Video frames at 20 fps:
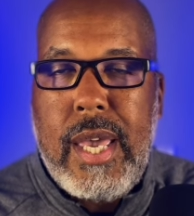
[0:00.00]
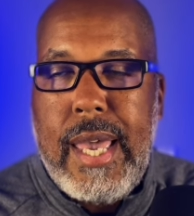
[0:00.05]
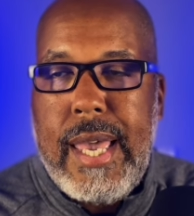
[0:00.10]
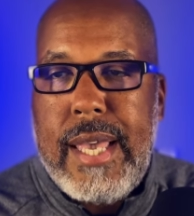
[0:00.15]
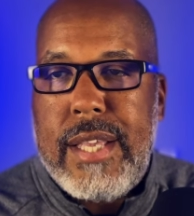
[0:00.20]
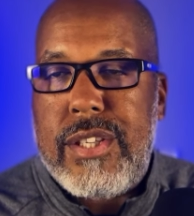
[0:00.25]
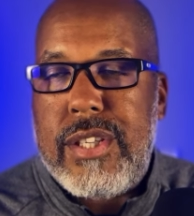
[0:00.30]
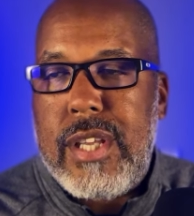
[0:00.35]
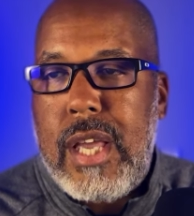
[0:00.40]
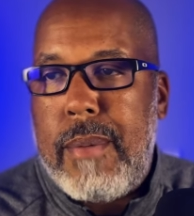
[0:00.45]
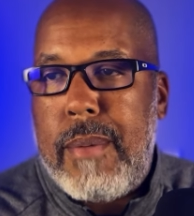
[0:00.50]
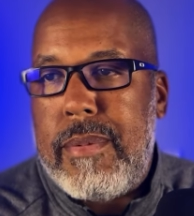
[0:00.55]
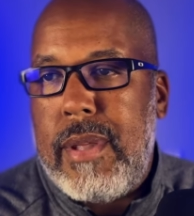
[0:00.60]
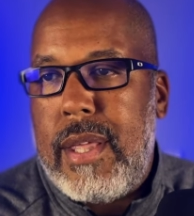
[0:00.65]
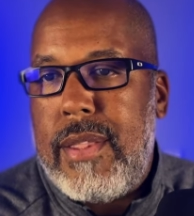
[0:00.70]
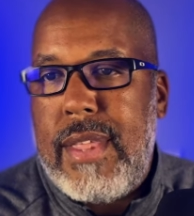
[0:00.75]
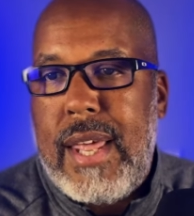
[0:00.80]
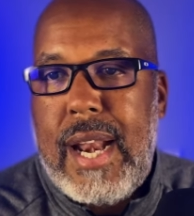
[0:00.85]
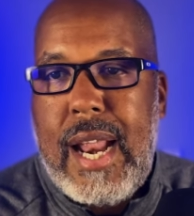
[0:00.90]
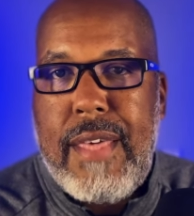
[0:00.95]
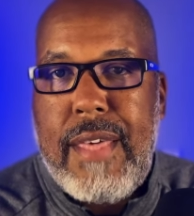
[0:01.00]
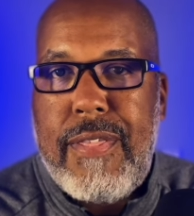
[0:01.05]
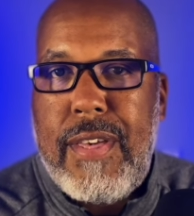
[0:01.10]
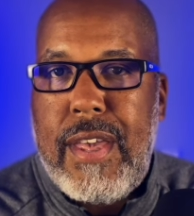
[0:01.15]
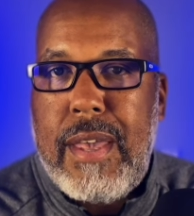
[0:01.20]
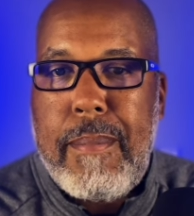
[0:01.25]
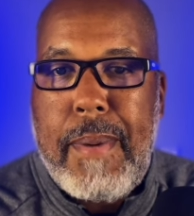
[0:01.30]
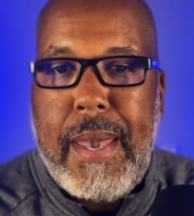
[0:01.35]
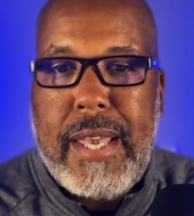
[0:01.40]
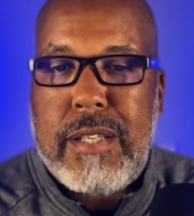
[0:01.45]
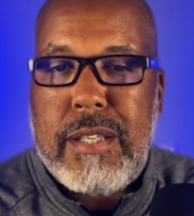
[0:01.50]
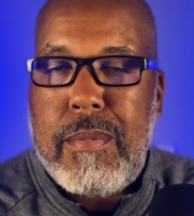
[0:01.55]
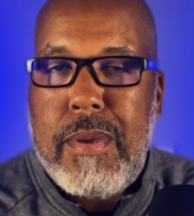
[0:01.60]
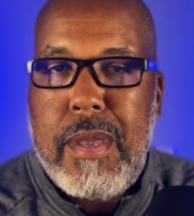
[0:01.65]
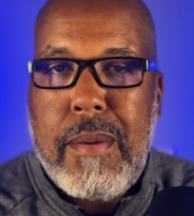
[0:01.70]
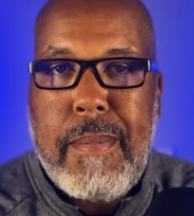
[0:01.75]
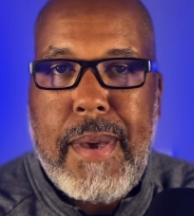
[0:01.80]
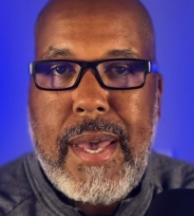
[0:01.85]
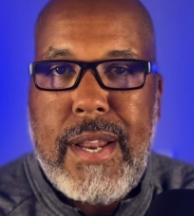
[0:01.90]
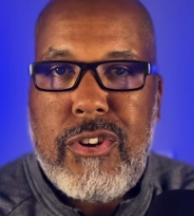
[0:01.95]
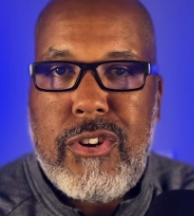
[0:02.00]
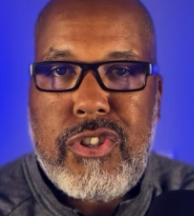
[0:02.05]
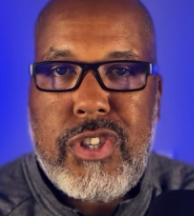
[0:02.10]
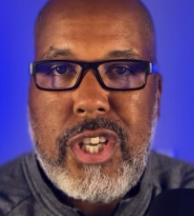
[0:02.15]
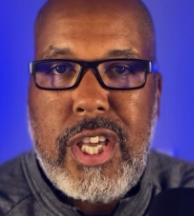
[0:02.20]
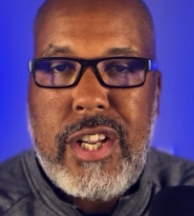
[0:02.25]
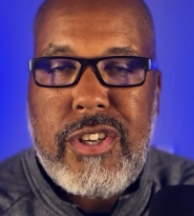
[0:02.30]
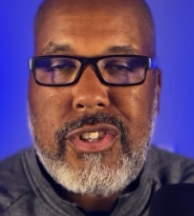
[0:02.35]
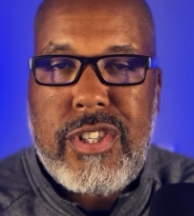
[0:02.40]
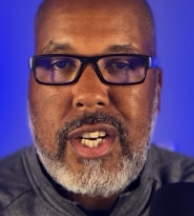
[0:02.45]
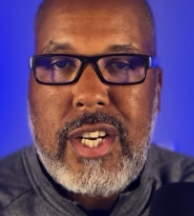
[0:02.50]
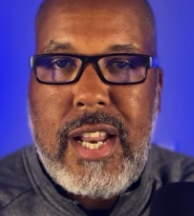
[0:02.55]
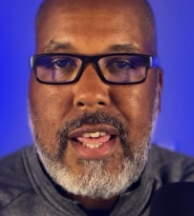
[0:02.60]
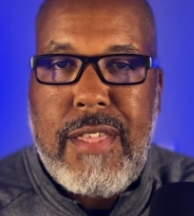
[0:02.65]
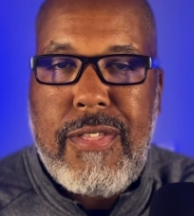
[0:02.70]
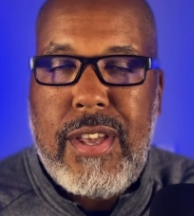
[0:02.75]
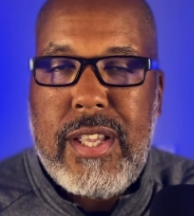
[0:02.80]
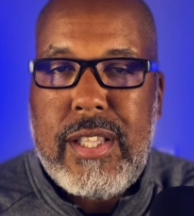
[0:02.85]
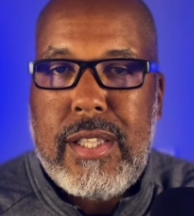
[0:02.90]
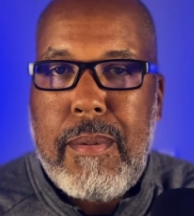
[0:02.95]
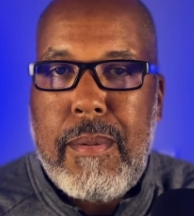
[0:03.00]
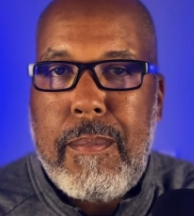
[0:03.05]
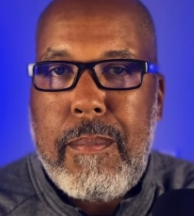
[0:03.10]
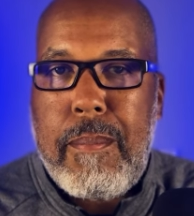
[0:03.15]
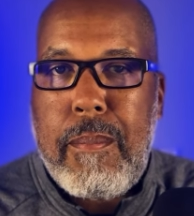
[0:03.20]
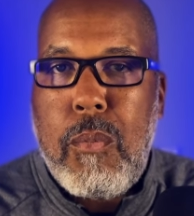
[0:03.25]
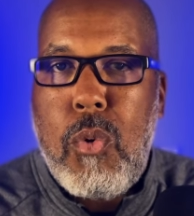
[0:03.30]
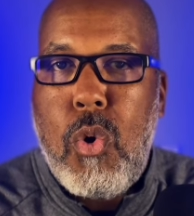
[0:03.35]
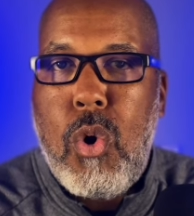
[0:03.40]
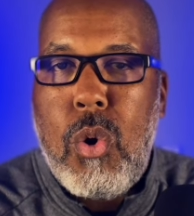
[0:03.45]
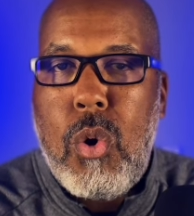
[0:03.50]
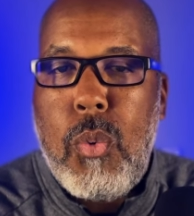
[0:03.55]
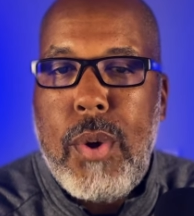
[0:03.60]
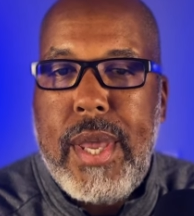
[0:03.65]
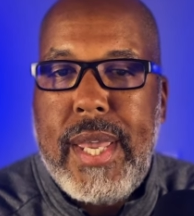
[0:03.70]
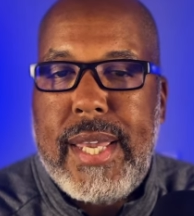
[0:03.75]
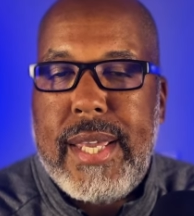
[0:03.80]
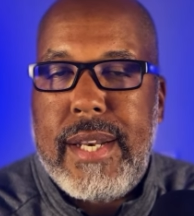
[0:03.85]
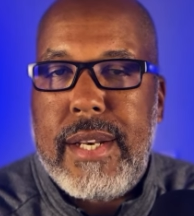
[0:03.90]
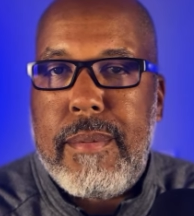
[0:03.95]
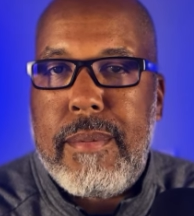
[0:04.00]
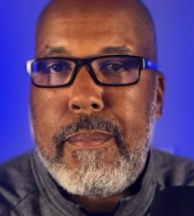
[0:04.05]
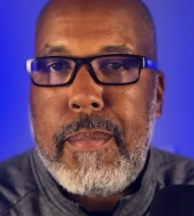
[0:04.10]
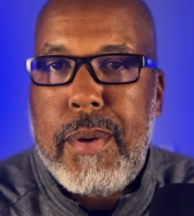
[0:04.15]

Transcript: is something that I think makes me a better citizen. And I think the more we can